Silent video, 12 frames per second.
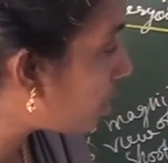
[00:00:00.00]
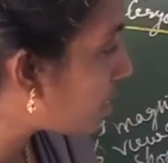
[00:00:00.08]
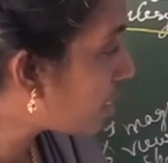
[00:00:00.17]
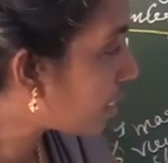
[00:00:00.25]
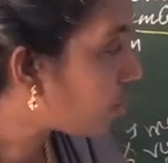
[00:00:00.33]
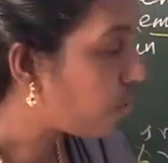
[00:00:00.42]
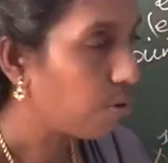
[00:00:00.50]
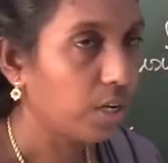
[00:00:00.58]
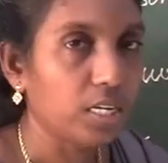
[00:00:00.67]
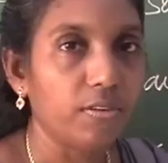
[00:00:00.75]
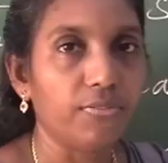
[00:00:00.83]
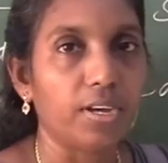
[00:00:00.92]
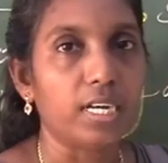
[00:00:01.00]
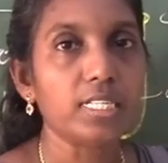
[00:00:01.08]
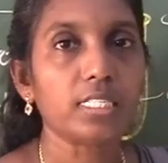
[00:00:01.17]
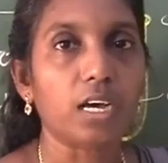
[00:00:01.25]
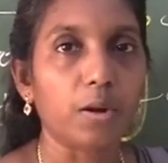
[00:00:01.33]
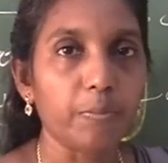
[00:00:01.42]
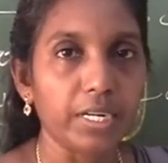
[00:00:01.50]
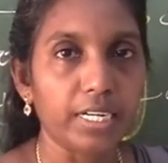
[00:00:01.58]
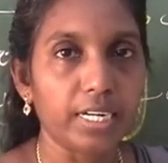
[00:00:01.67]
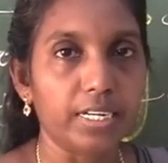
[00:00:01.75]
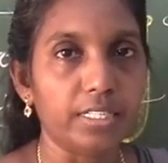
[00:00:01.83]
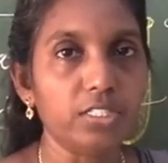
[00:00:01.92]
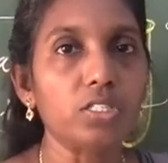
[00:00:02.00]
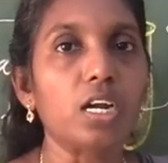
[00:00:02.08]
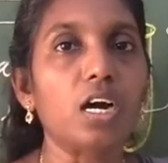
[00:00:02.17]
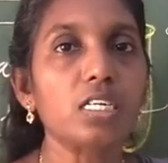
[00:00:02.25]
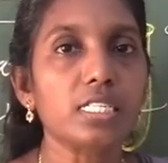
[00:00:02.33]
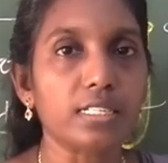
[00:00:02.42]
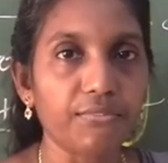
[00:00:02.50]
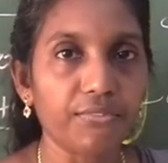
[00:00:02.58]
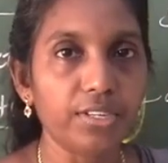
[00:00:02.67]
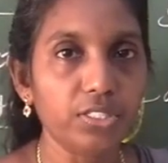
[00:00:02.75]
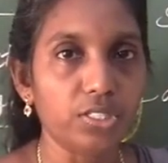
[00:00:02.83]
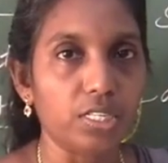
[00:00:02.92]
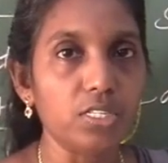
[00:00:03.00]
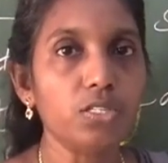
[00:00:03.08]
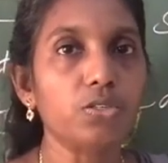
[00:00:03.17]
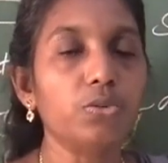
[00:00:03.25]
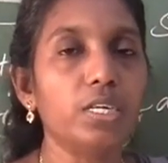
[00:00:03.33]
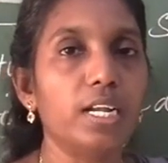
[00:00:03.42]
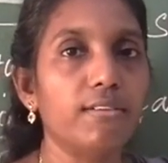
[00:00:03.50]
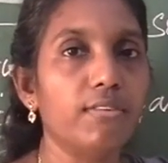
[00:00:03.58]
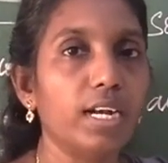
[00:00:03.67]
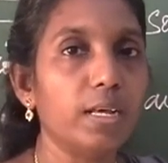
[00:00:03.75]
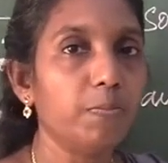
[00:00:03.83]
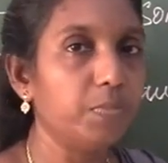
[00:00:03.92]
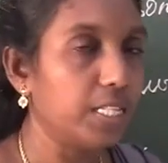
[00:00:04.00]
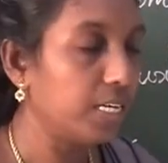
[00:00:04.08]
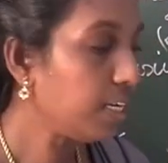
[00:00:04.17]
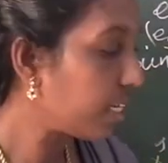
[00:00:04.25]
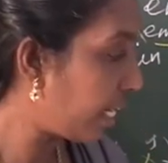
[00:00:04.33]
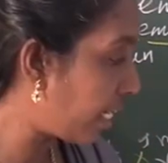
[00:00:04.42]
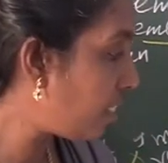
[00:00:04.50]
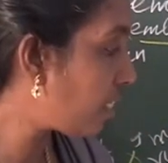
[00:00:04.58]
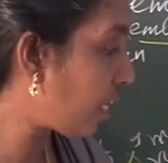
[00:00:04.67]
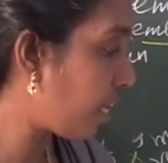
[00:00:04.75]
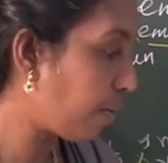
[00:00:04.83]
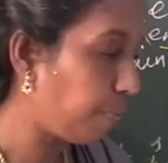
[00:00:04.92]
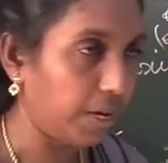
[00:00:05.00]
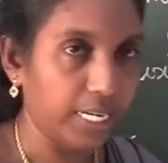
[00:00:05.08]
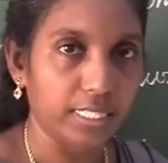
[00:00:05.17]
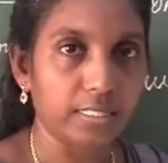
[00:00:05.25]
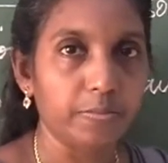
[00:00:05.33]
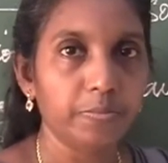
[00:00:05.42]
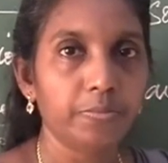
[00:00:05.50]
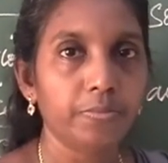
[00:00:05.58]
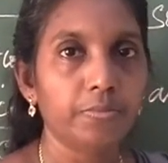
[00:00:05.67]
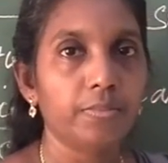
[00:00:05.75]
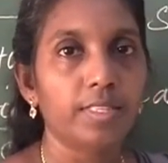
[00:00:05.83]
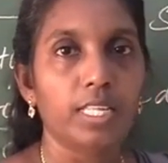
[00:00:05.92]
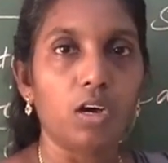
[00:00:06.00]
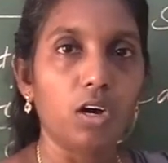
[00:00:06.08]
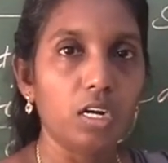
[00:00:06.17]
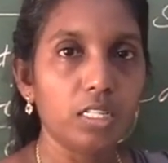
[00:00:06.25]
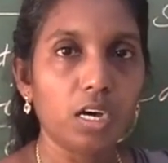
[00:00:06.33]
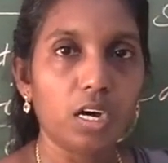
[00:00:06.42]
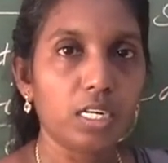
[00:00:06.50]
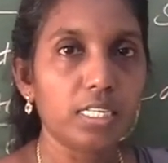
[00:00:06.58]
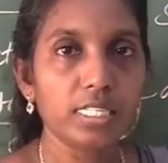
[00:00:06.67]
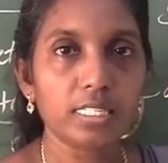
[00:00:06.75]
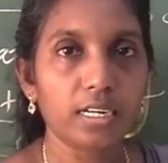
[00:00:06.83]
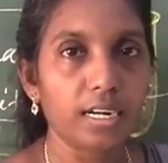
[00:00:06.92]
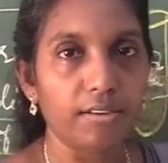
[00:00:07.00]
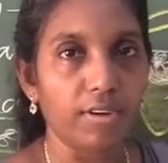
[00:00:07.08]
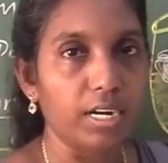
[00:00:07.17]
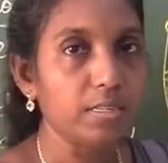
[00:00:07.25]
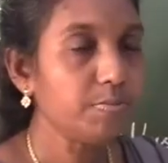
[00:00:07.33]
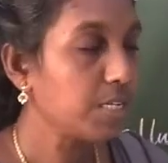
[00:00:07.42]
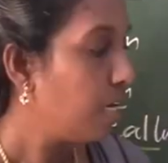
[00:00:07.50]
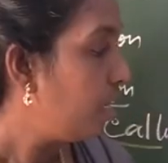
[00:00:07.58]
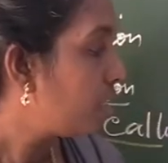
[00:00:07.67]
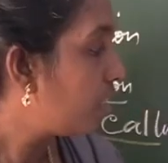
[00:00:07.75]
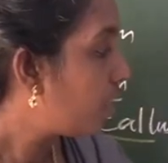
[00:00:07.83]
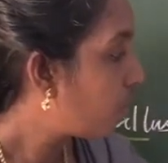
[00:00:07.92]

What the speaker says: this conical flask or petri dish, not sufficient to develop the entire plant. All the organs are developed, the